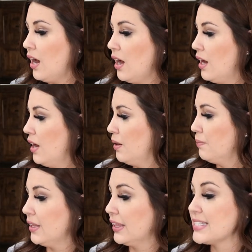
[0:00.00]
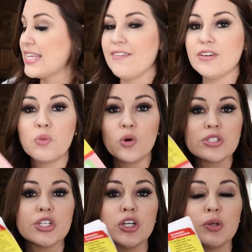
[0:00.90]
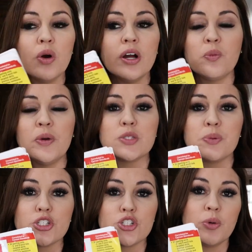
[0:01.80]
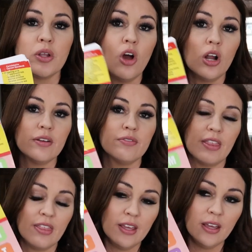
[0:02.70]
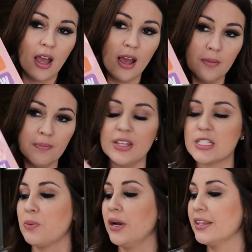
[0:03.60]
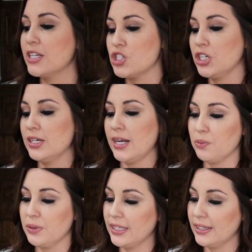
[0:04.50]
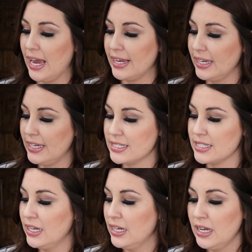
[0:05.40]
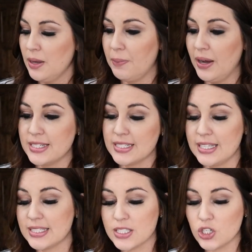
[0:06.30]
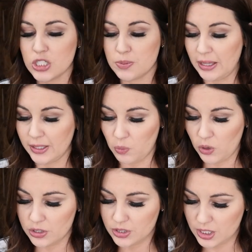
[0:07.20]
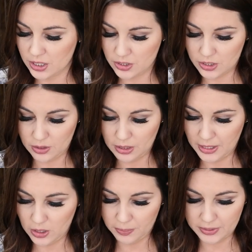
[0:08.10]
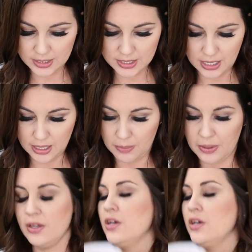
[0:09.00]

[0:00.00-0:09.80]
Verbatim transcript: Um, this Evan-Moor is a good one. We switched to a lot of the um, this brand this year and I really like it. But this is her spelling words. So let me open this up.